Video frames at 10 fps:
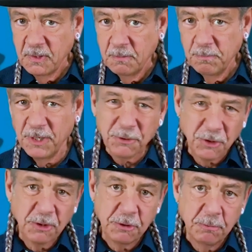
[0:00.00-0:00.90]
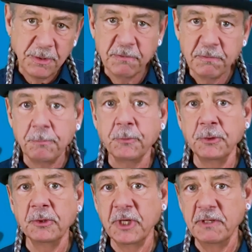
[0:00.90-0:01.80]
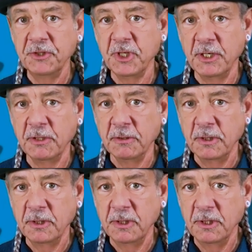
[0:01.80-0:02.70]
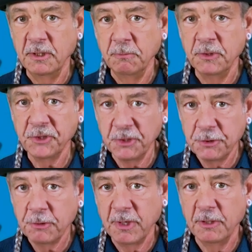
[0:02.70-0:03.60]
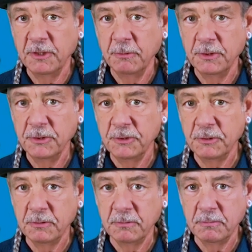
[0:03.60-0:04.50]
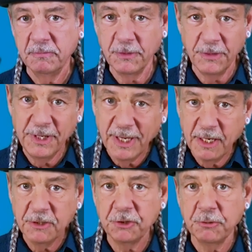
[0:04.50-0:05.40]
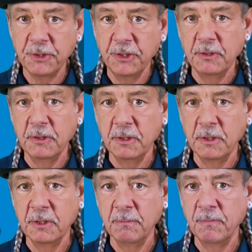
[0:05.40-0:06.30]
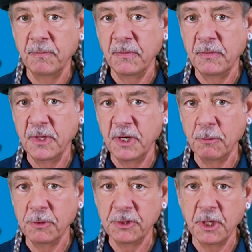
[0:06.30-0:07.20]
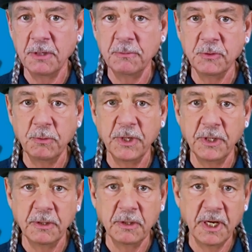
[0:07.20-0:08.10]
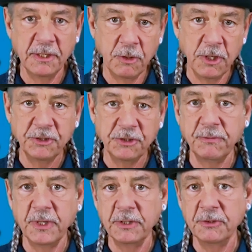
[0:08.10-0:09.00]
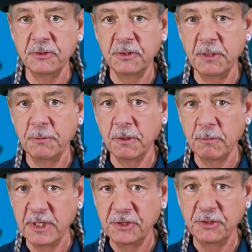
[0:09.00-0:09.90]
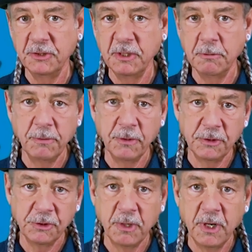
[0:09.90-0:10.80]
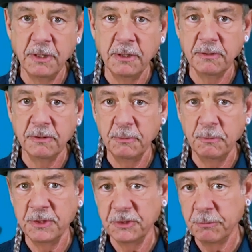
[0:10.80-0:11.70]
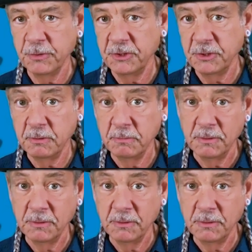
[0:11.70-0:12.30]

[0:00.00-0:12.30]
But it was also a bit of a brutal lifestyle. It was underground. It was very gangstery. There were times when I lost friends. They were arrested. They were put on trial. They went to prison.